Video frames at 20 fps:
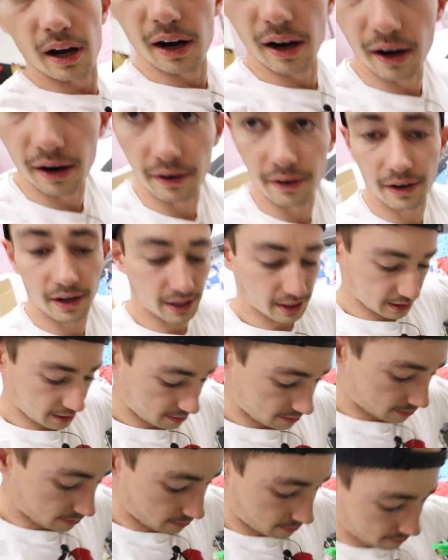All right,
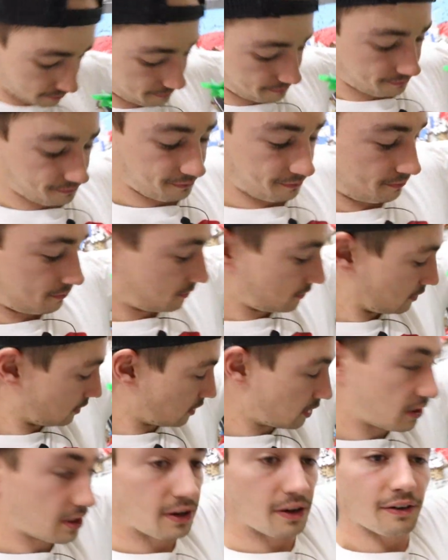so
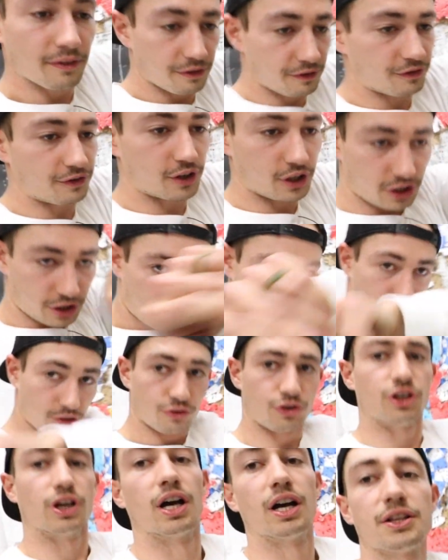first
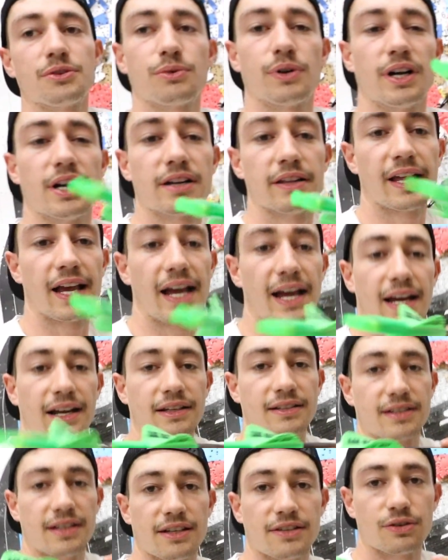two shots were out of that
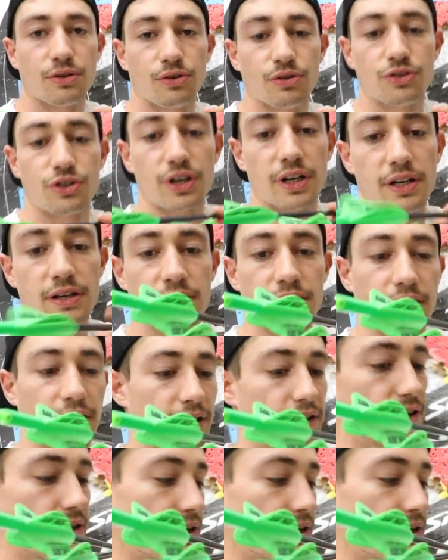Axius Ultra right